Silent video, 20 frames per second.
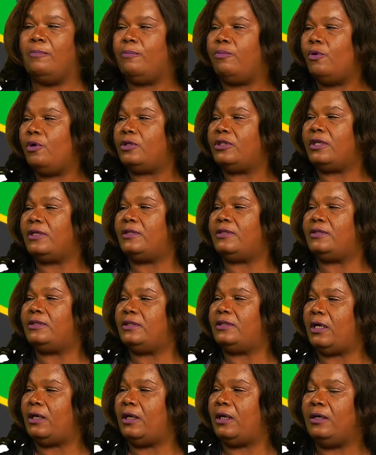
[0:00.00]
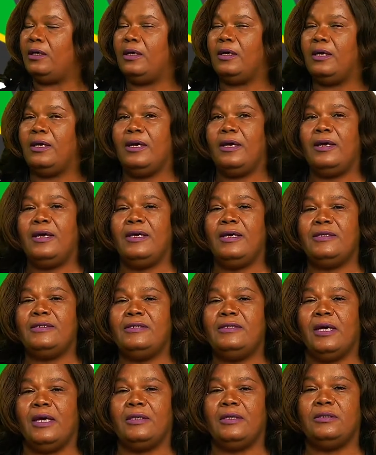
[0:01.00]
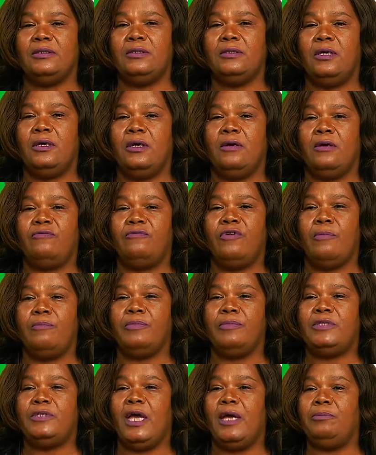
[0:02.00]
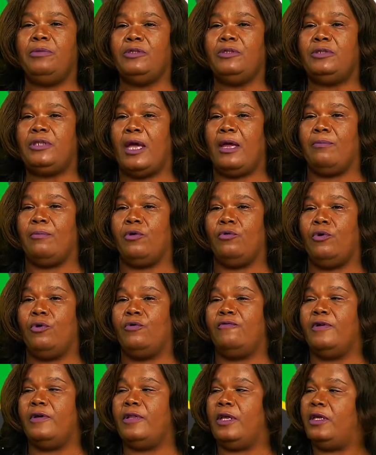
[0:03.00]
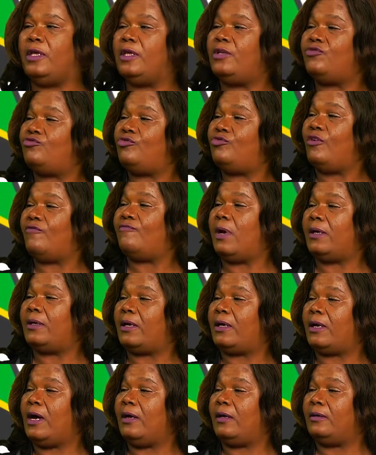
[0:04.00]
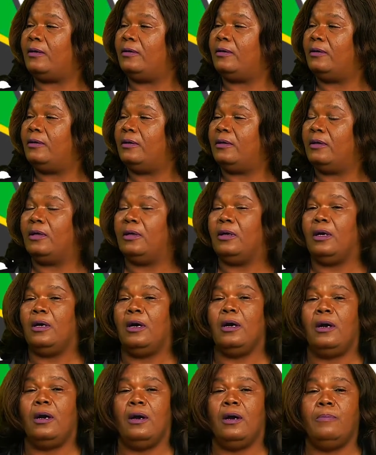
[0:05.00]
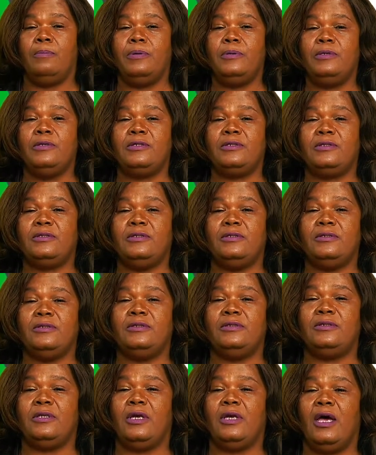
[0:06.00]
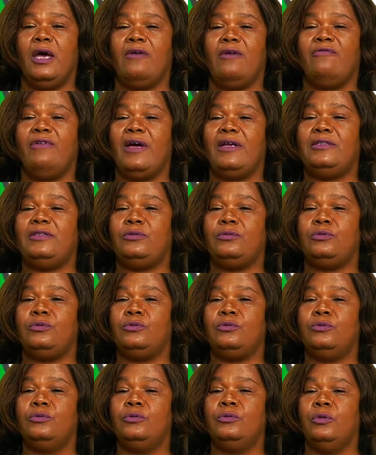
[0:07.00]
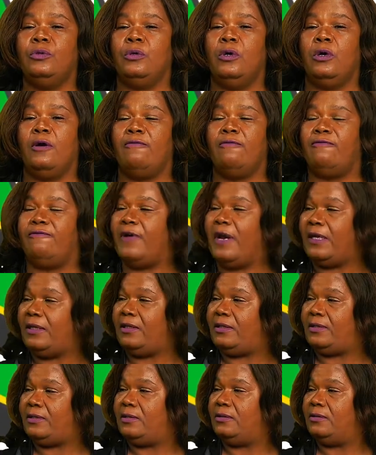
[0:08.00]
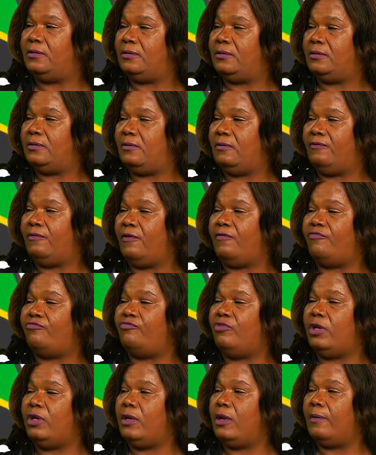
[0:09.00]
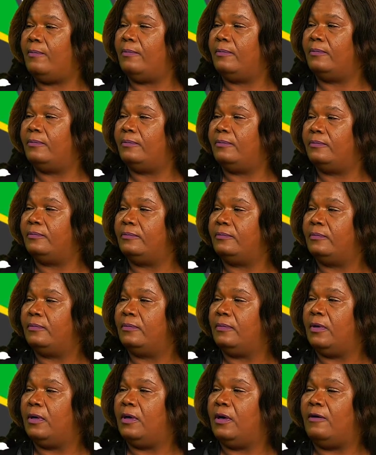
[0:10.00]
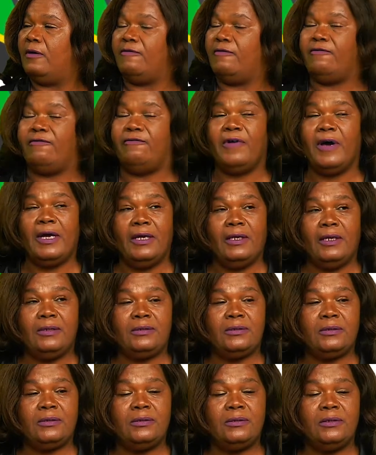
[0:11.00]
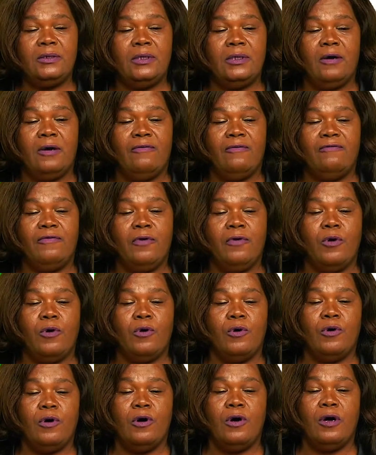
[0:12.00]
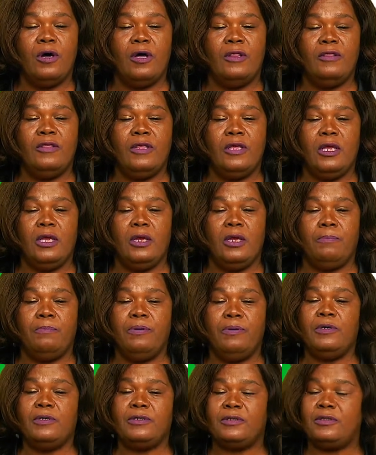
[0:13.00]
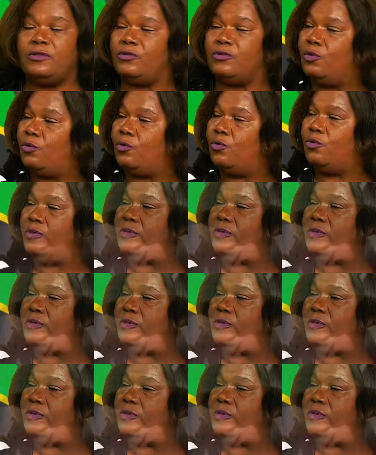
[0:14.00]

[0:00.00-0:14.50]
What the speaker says: important day is that from time to time over the history of mankind, persons have had to fight for freedom, fight for the persons who